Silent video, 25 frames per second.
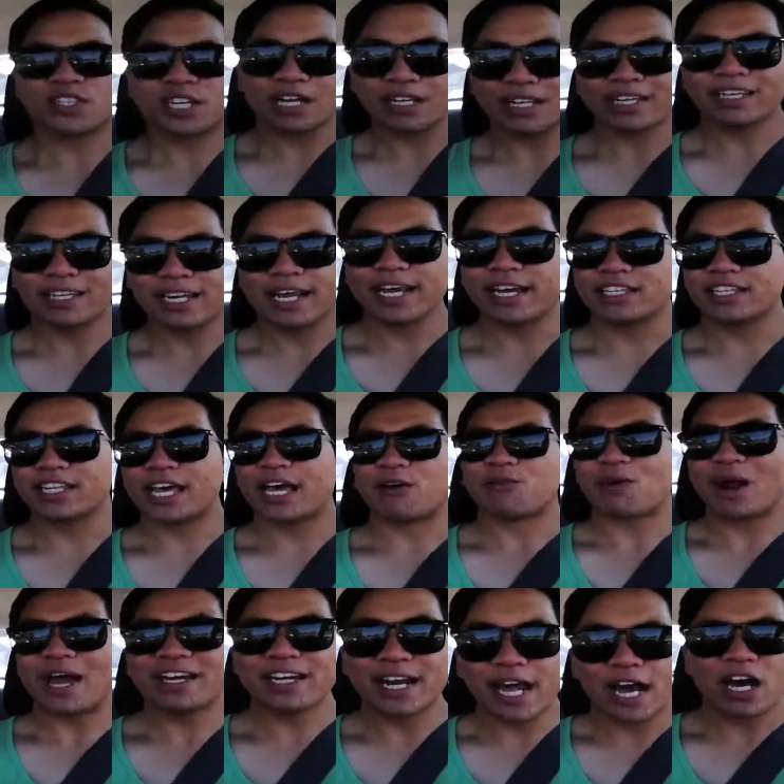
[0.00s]
telling Nick that
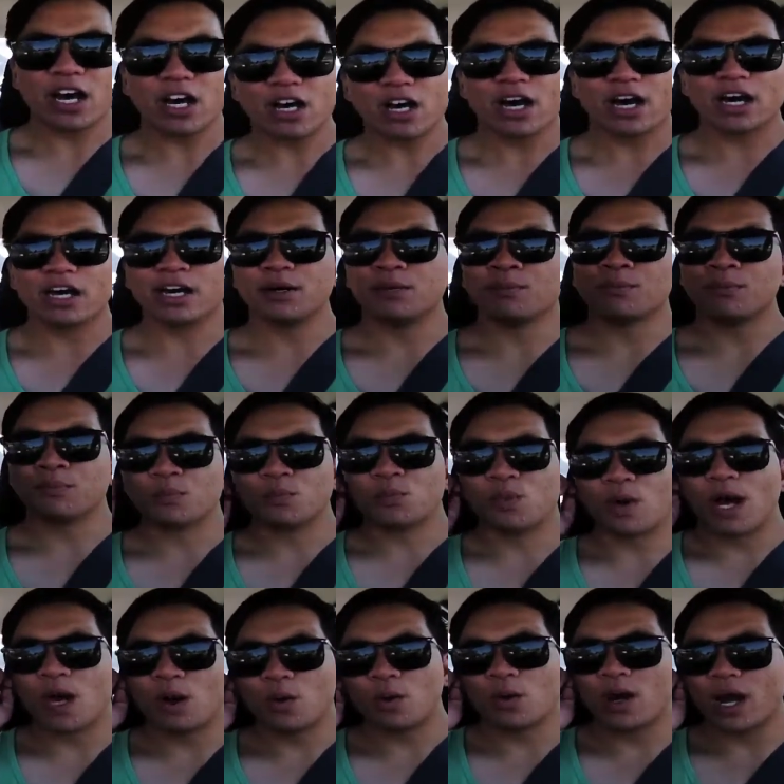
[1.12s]
right now, um,
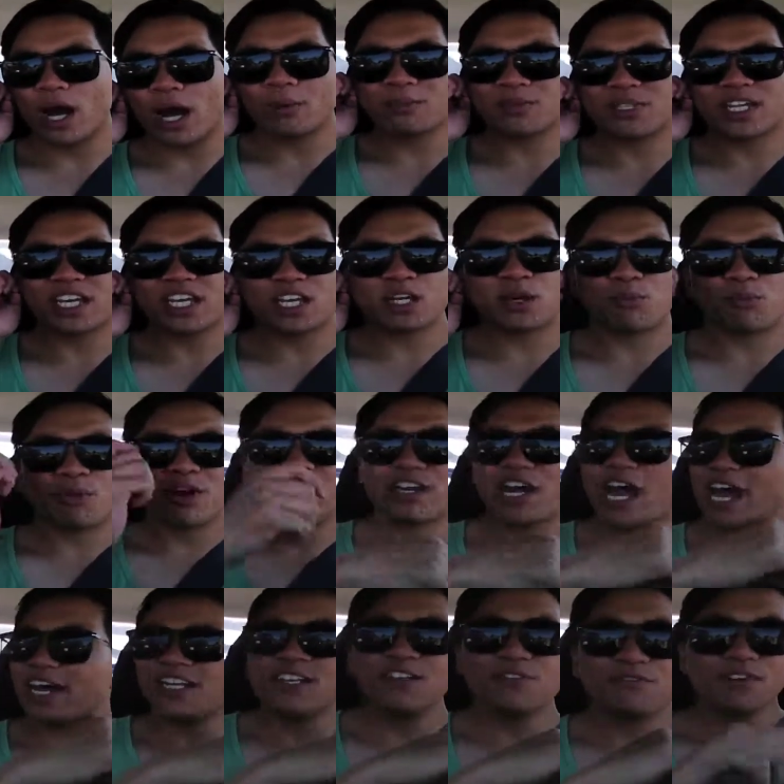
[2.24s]
I'm taking a break.
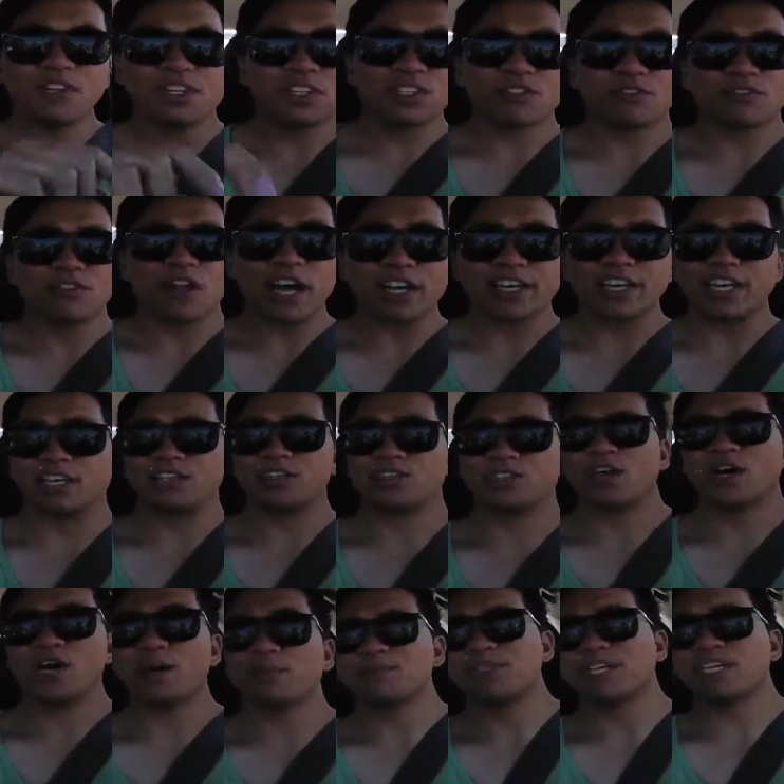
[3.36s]
I didn't finish the vlog yet,
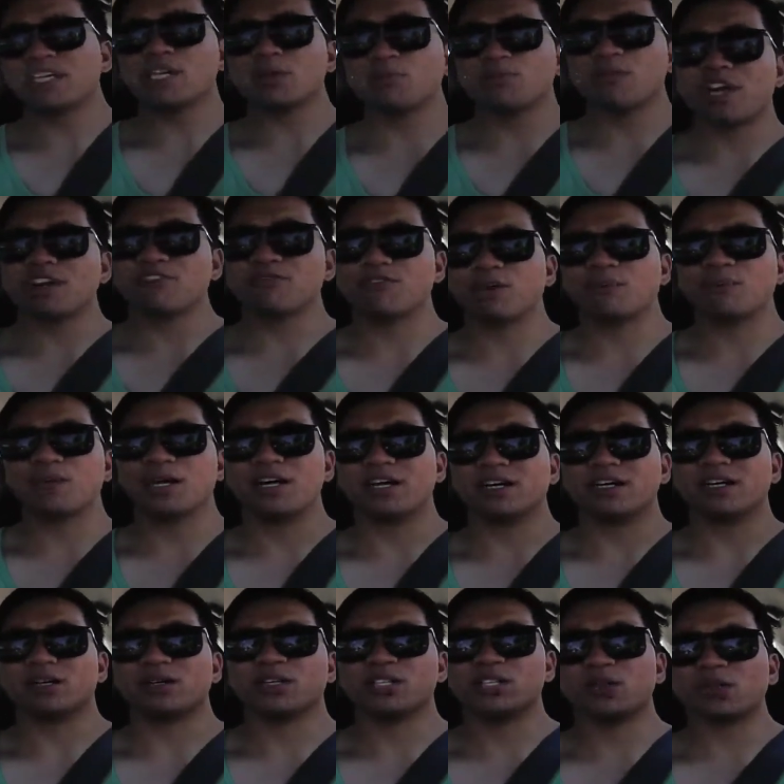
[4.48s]
so I'm taking a break from
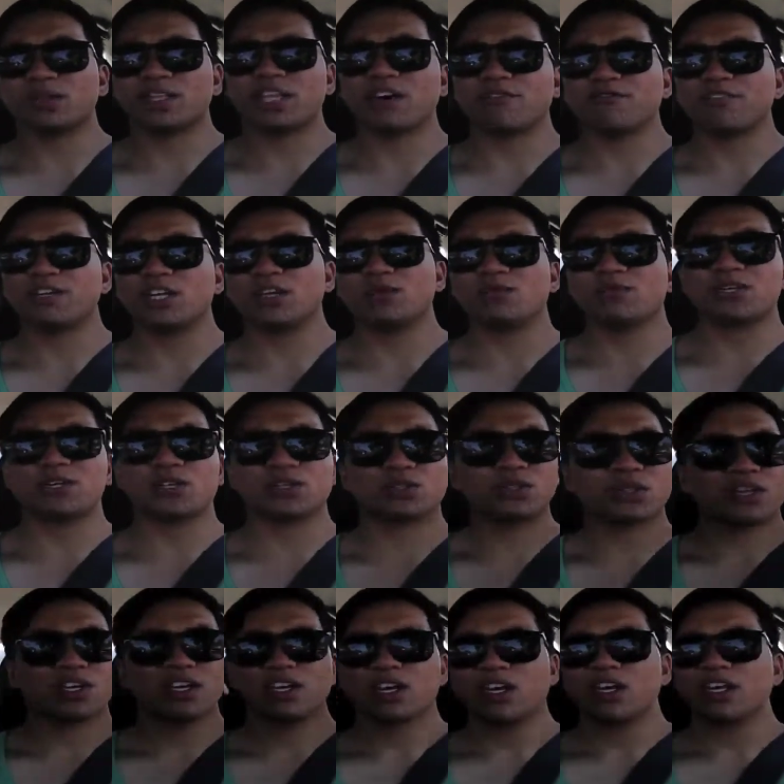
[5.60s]
uh, doing that video because
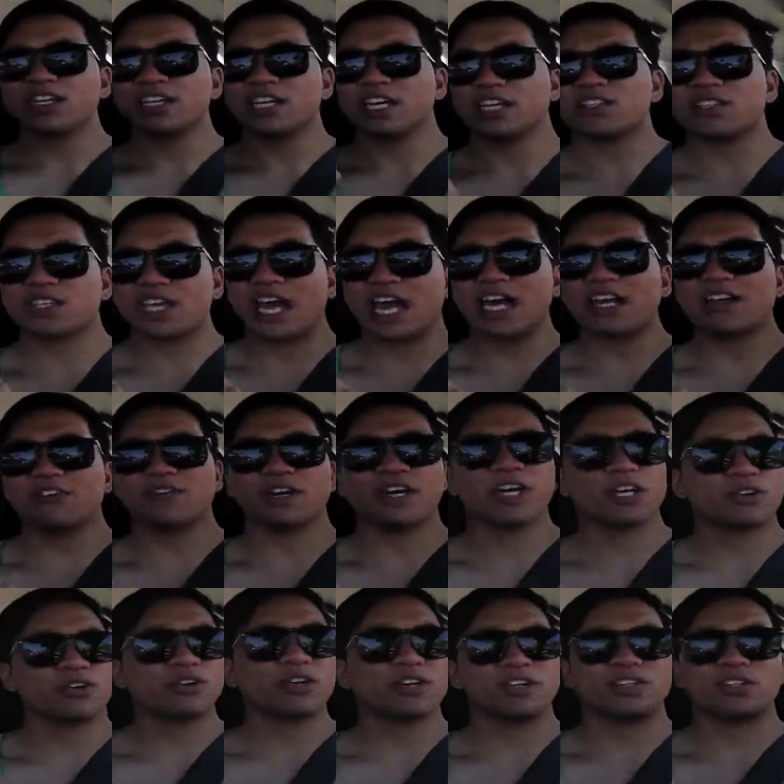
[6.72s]
Nick's kind of
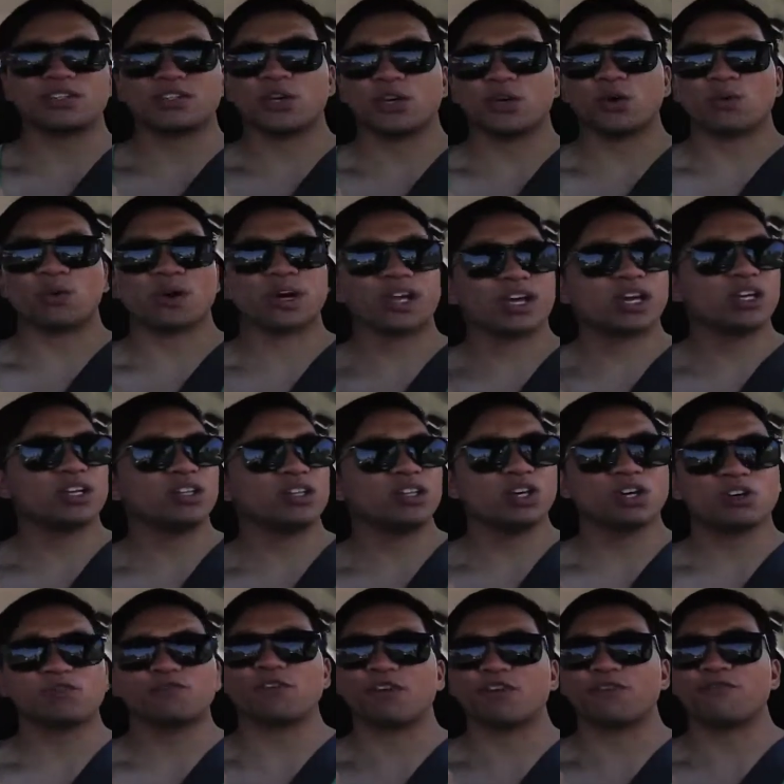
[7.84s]
hungry, so we're gonna look
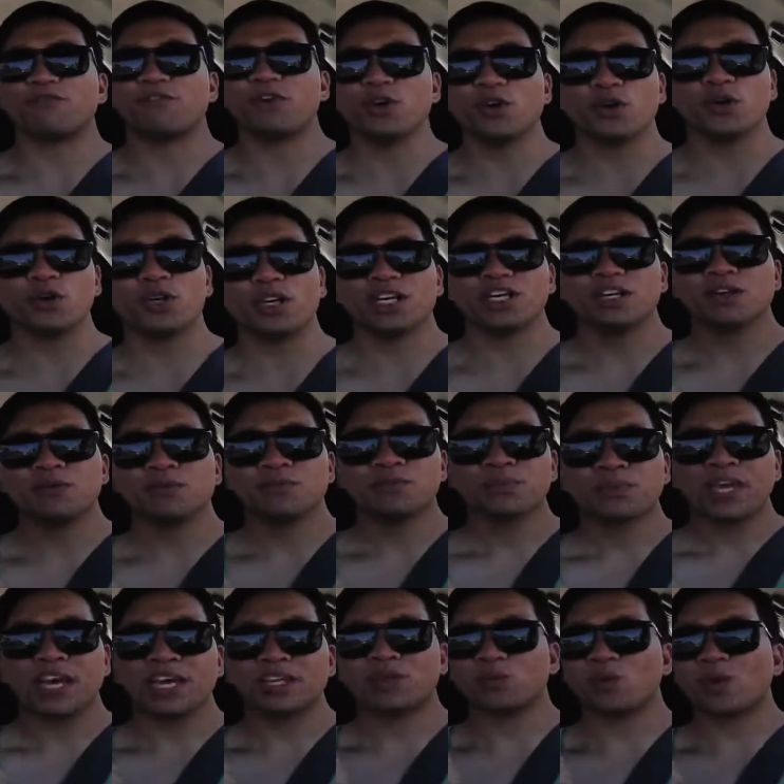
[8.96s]
for food.
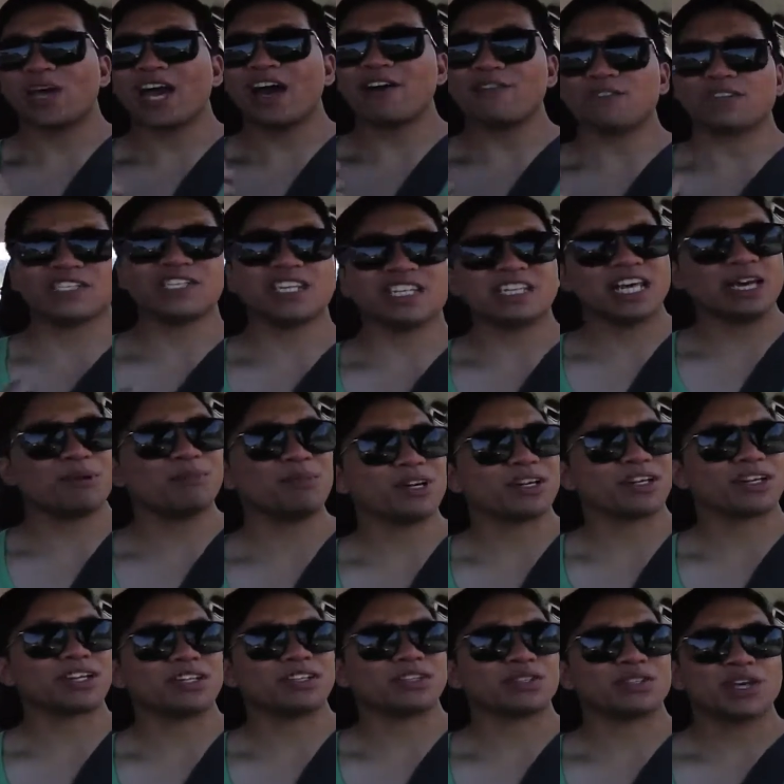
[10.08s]
And we have a dilemma
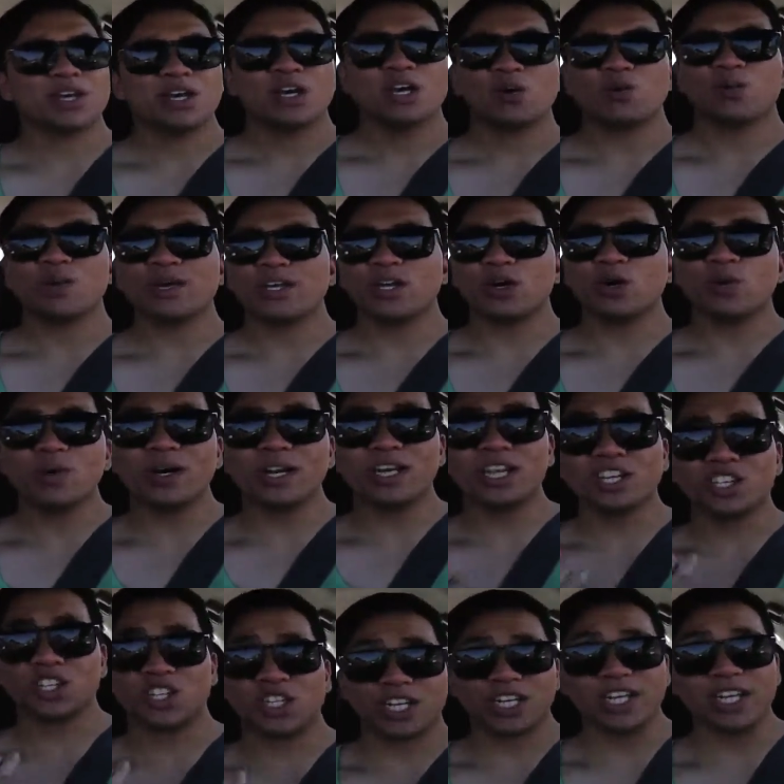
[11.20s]
because we don't want to
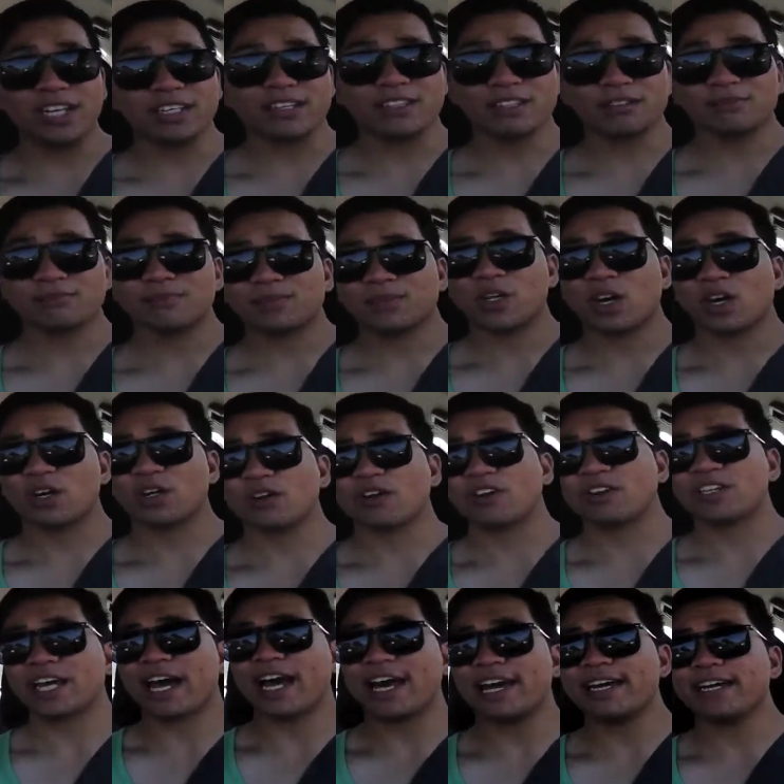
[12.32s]
cheat on our
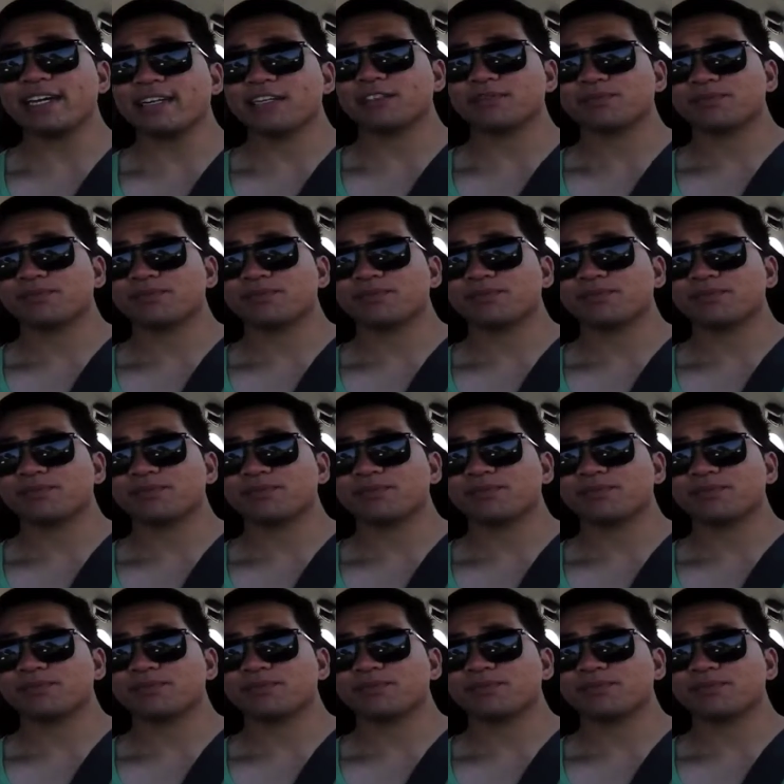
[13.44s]
diet,